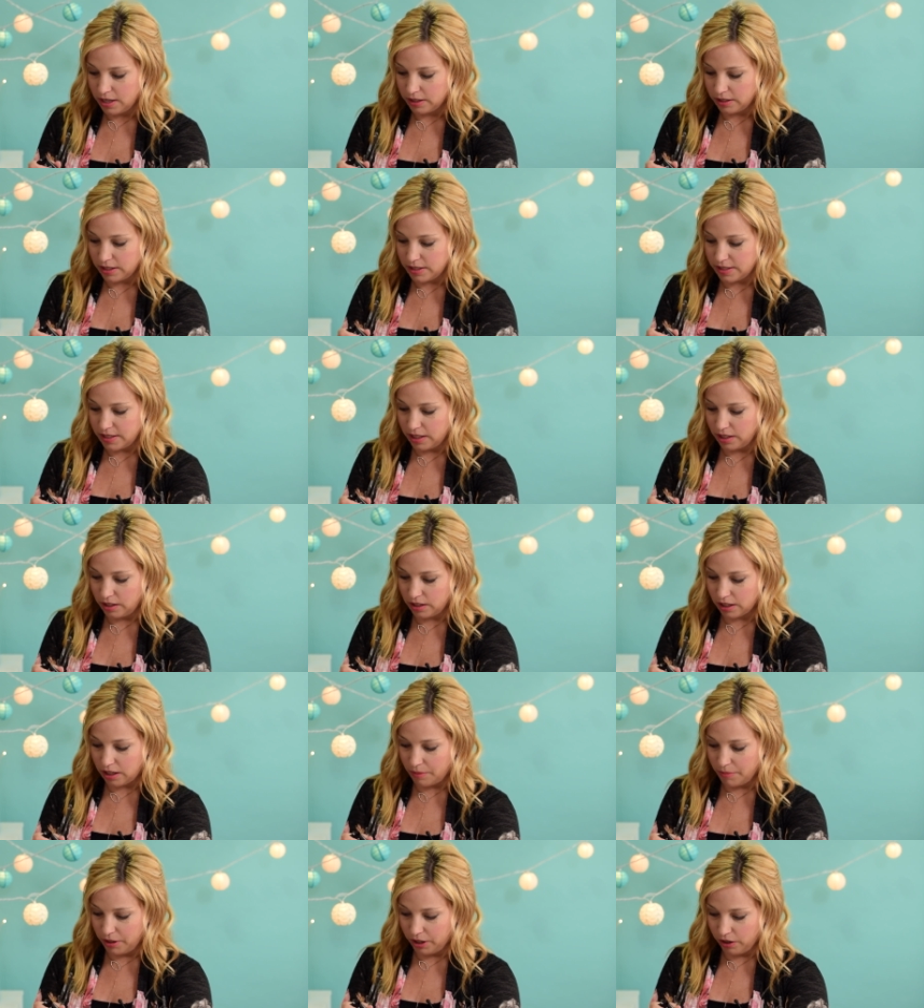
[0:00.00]
Let's take a
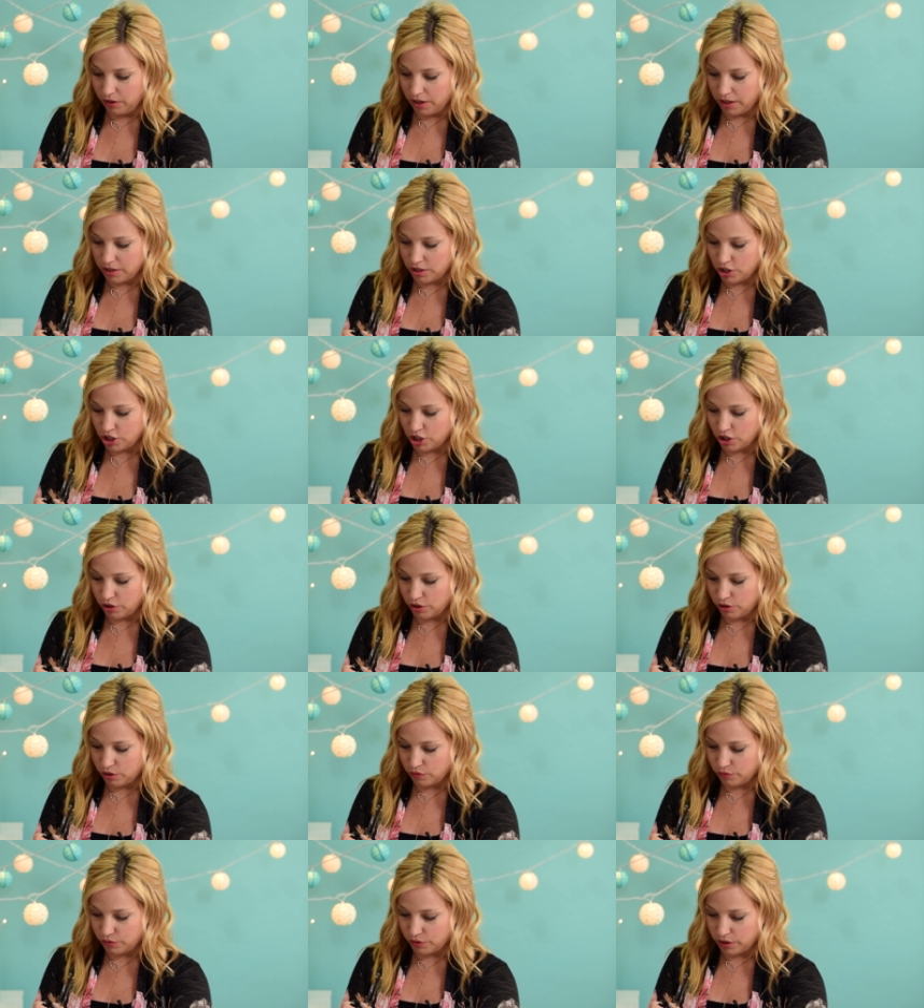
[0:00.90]
look. I'm gonna go ahead and show
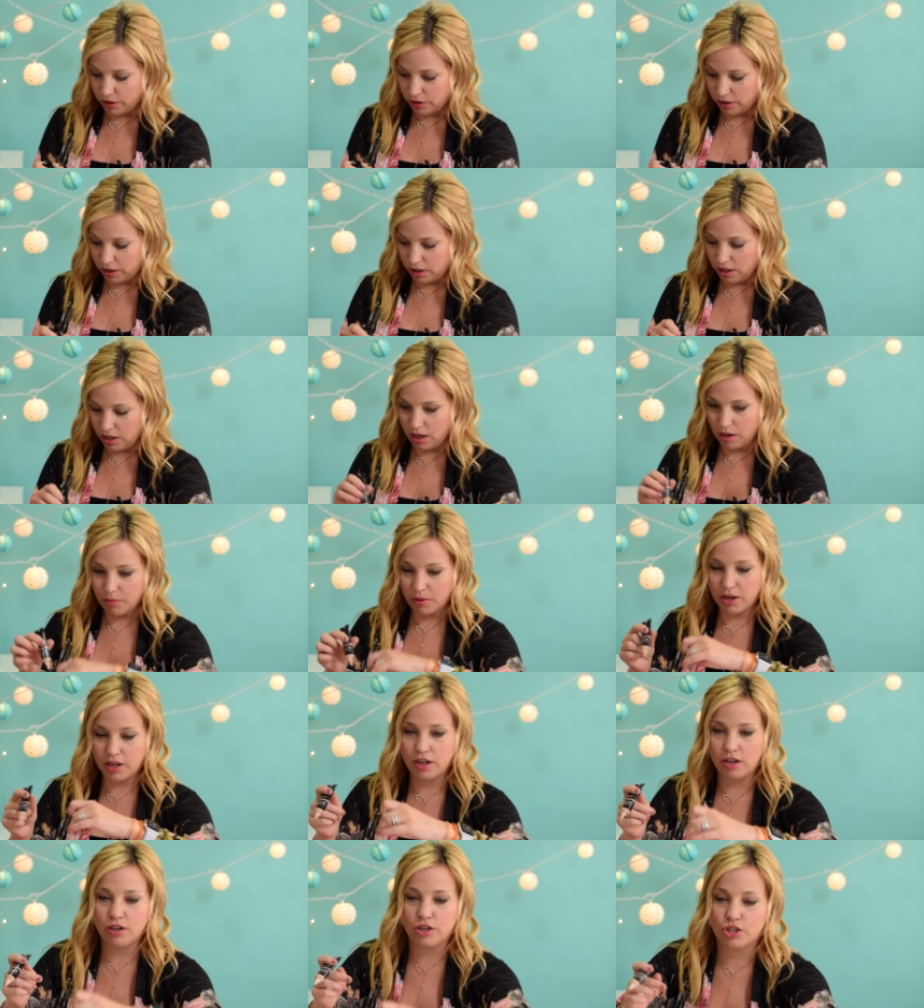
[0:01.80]
you in front of the
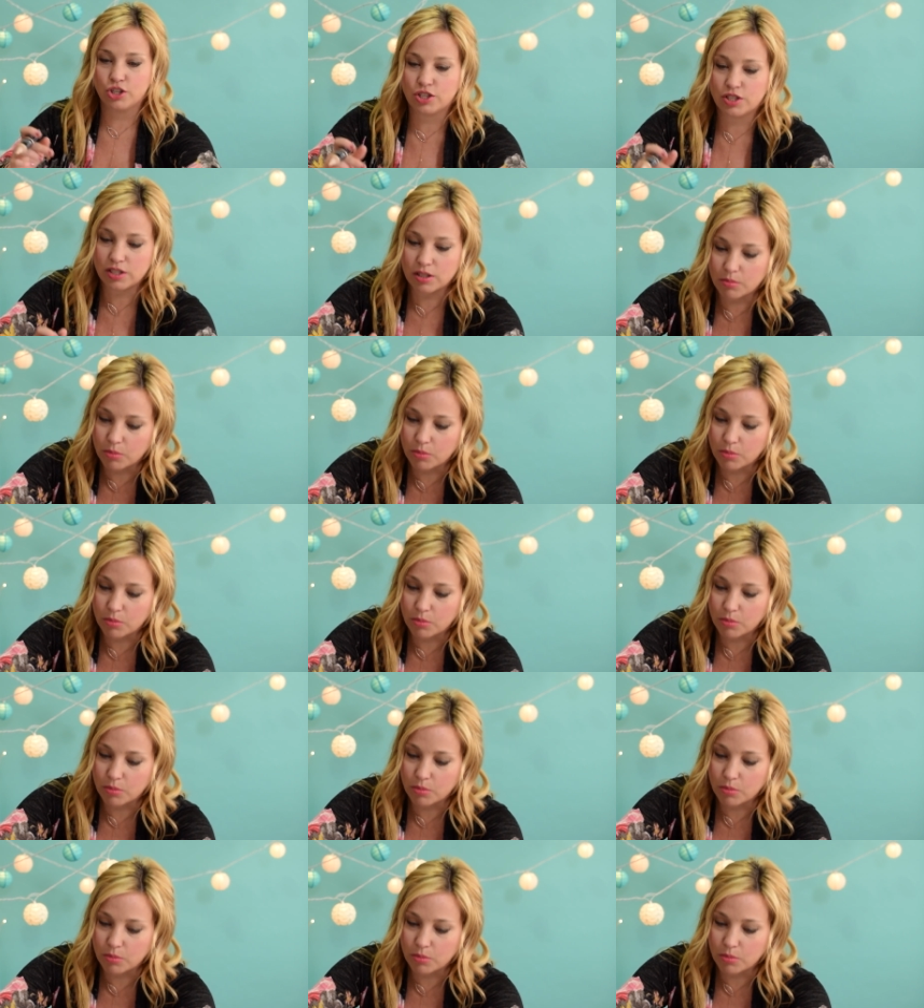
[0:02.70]
camera here in just